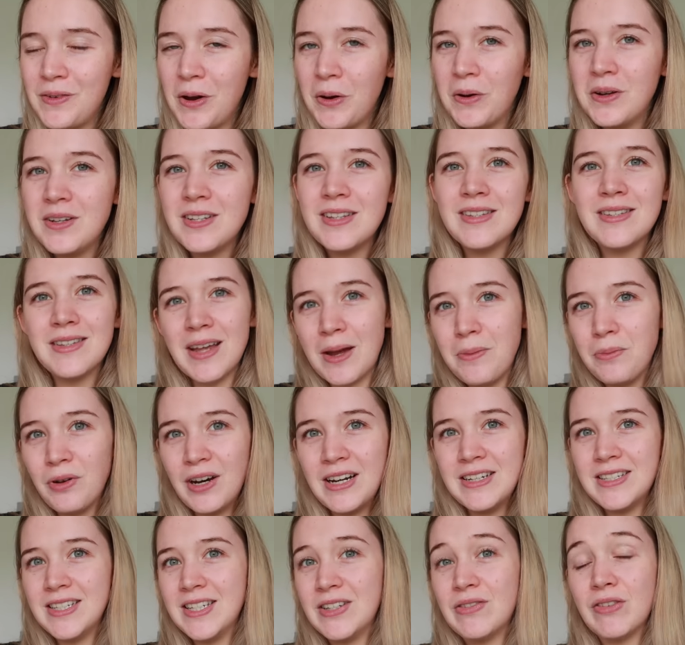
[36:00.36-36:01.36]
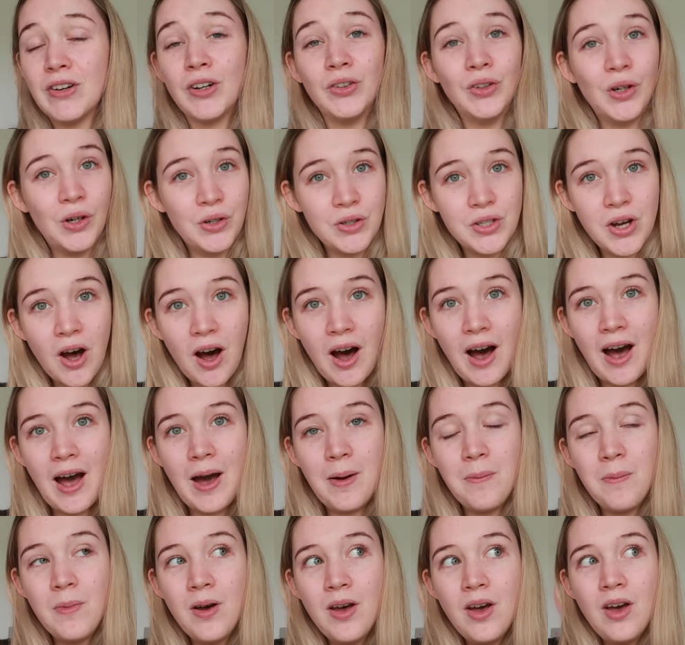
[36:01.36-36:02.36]
going to the same places for a long
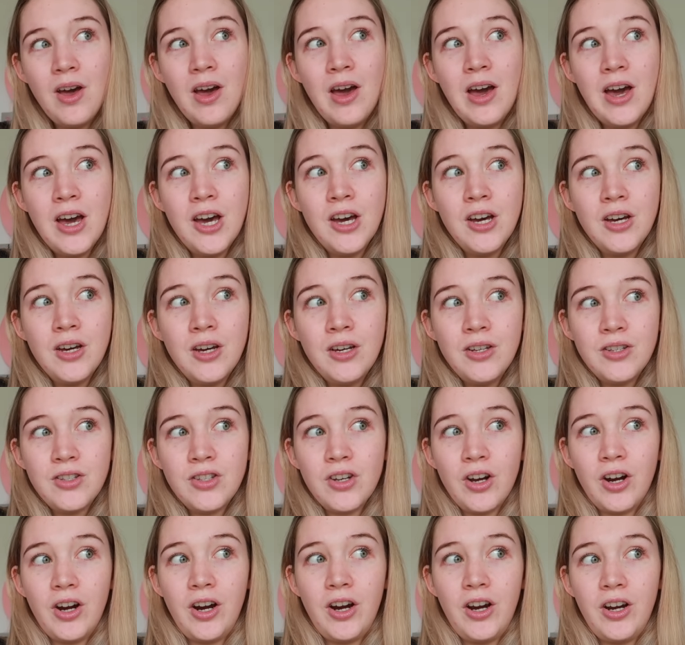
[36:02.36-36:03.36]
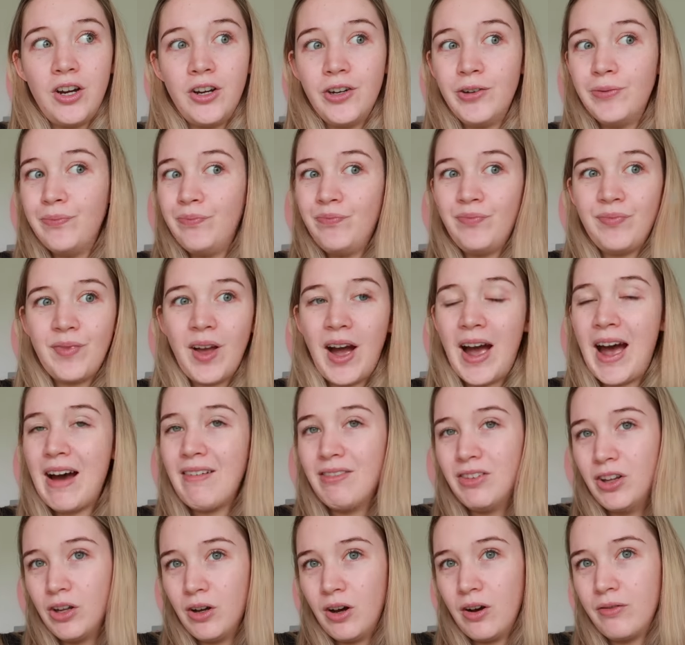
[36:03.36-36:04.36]
time. So I
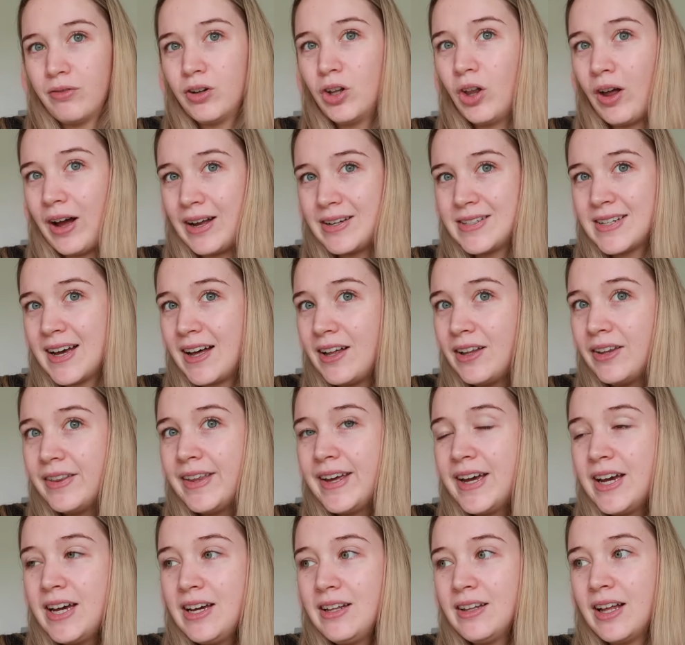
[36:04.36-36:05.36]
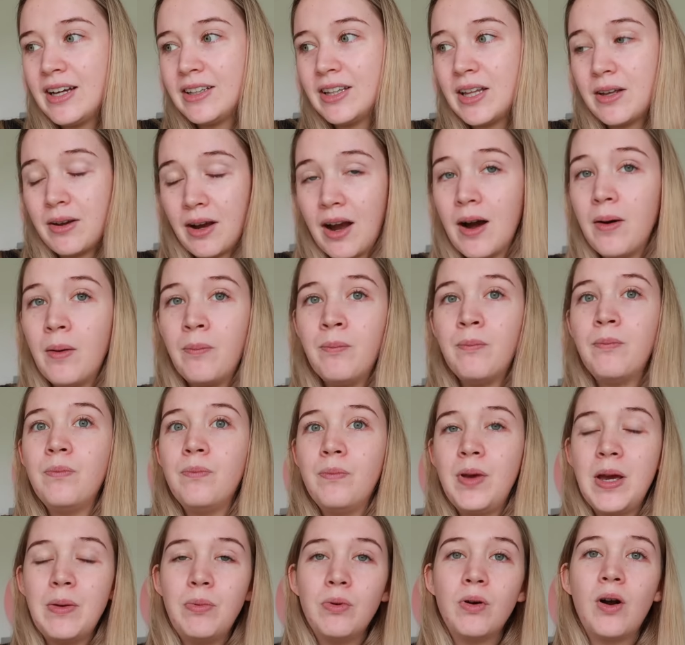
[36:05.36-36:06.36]
have a lot of clientele there, like that
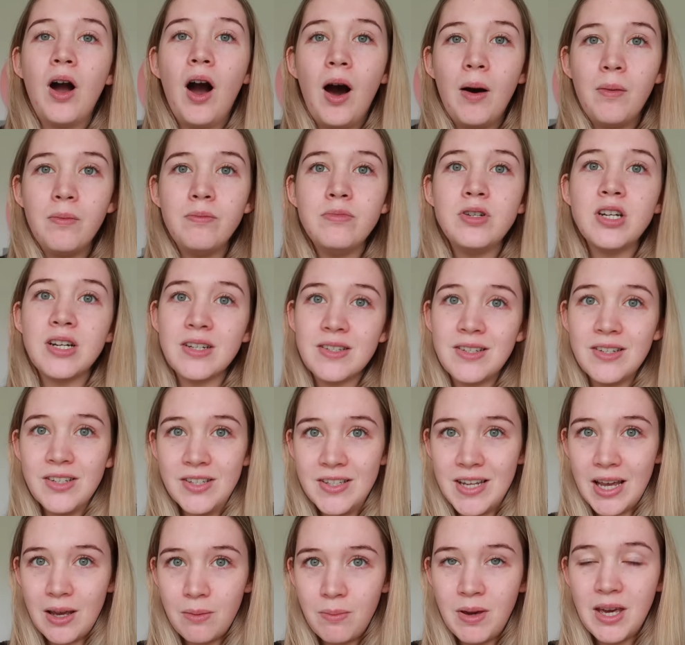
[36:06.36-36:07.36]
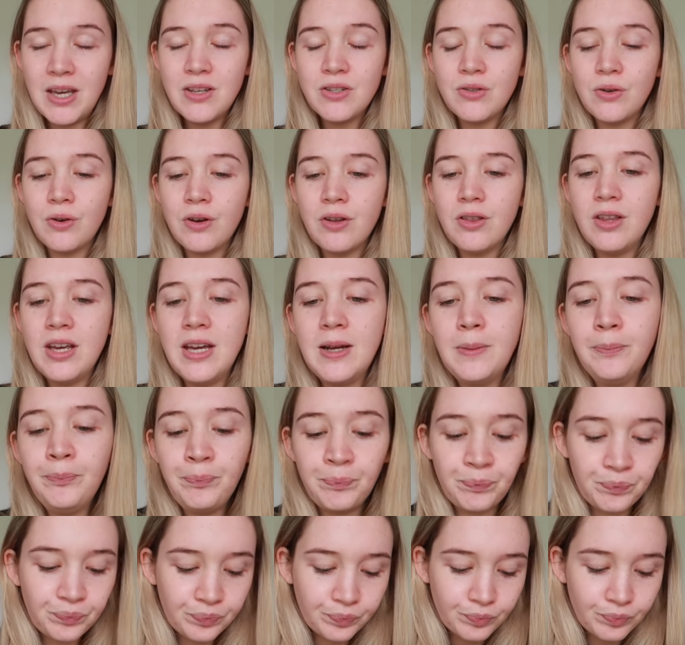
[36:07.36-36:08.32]
people come just to see me sort of thing.